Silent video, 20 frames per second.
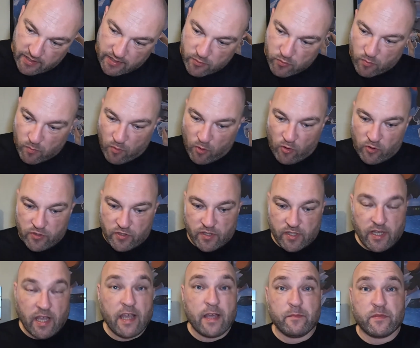These were more
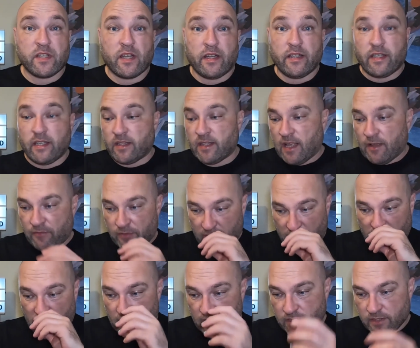just games that I didn't have for the
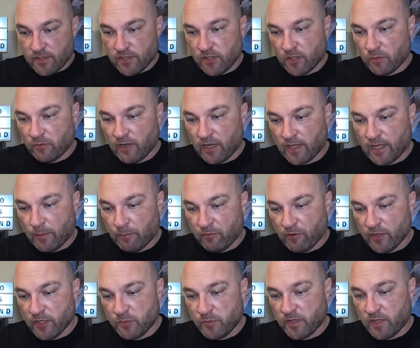collection, so they're at that
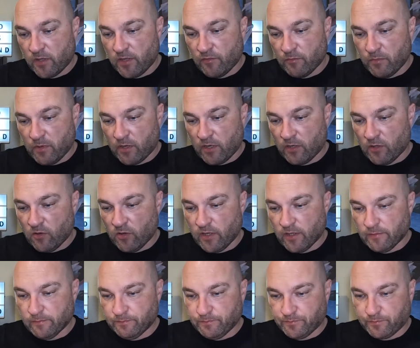price. We don't even bother
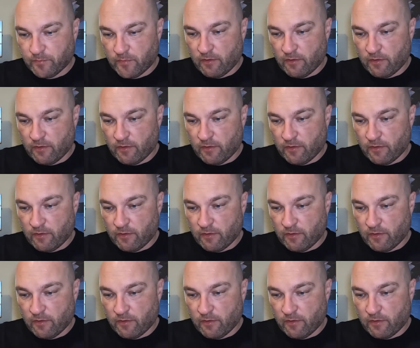looking.